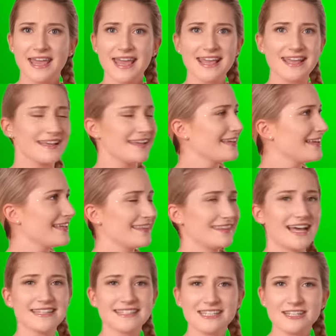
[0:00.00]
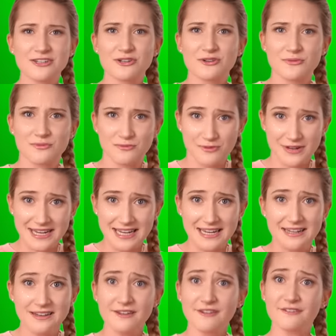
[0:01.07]
Hey, that's a
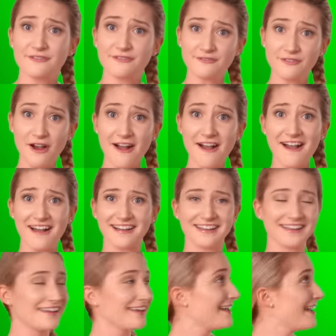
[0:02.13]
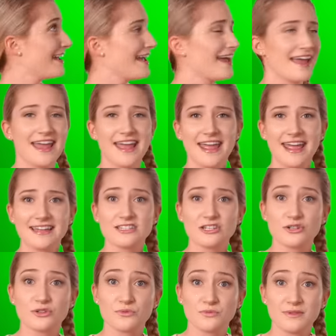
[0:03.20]
green frog, and a
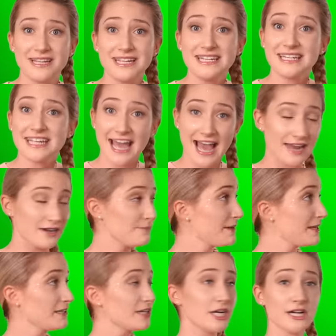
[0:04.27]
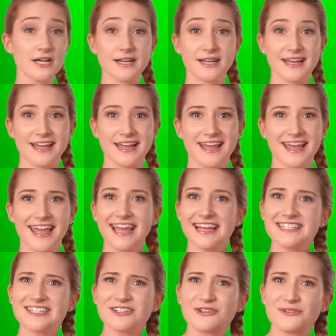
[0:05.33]
green caterpillar,
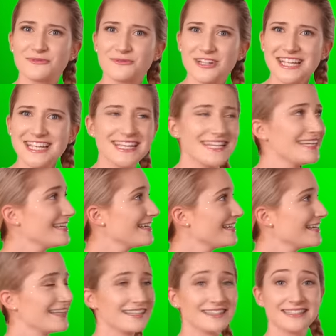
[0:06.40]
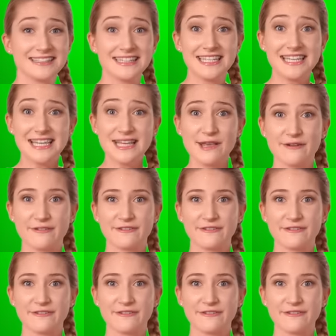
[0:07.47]
and a green leaf.